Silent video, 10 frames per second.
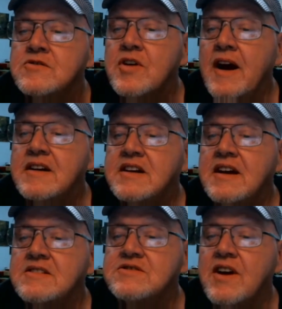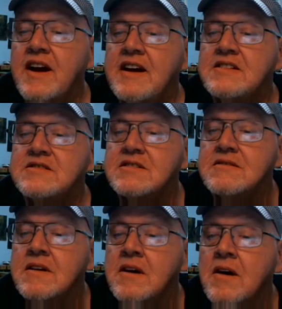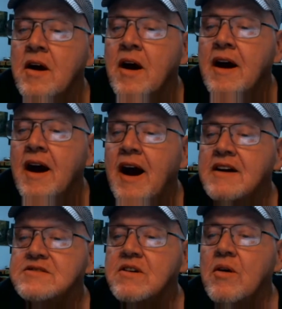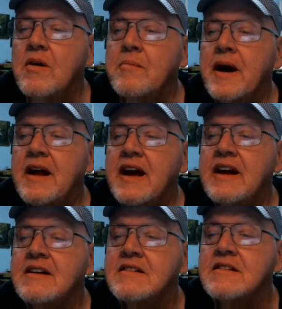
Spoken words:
Track 10 Trains. How's it going, buddy?